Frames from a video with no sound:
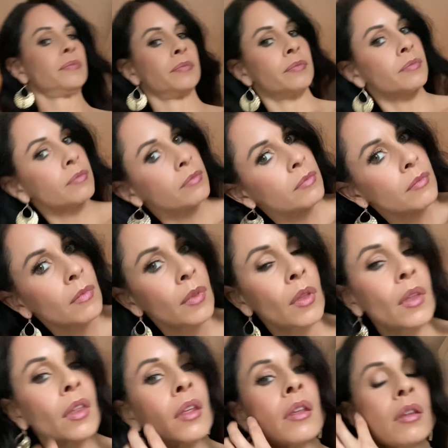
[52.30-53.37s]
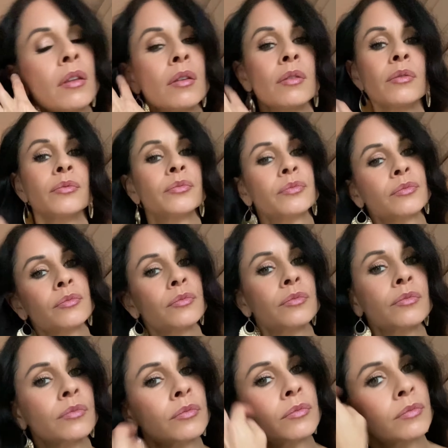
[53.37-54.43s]

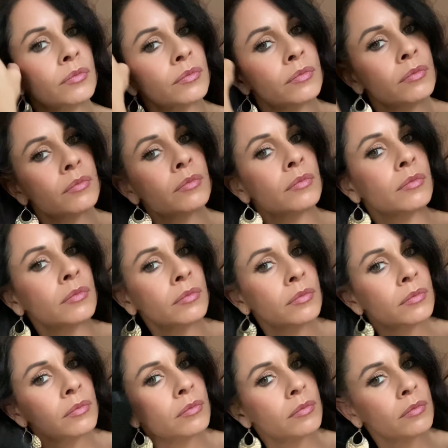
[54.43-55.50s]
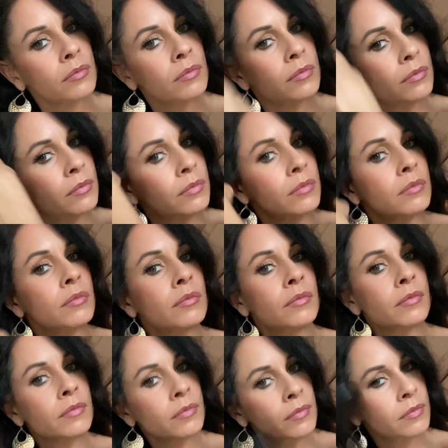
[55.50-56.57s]

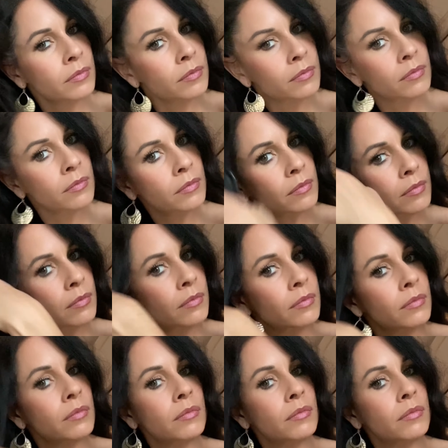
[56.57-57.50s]
[no speech]